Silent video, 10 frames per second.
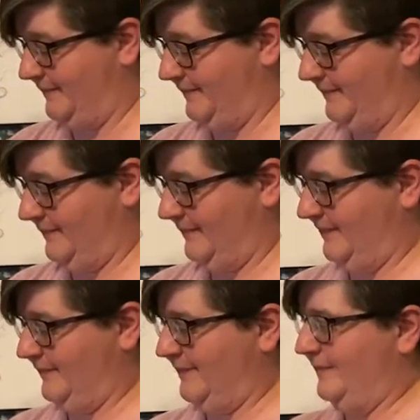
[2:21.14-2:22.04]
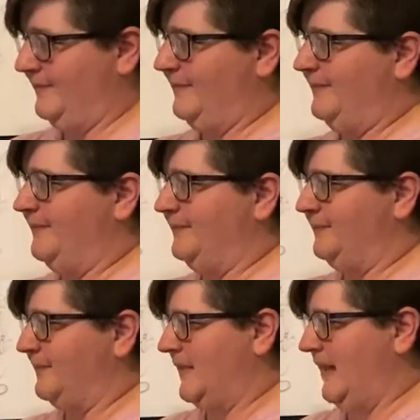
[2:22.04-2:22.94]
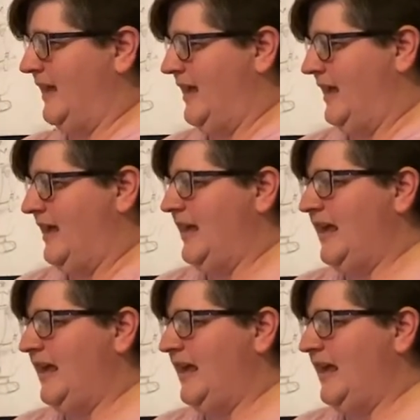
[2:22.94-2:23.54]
Nothing is said.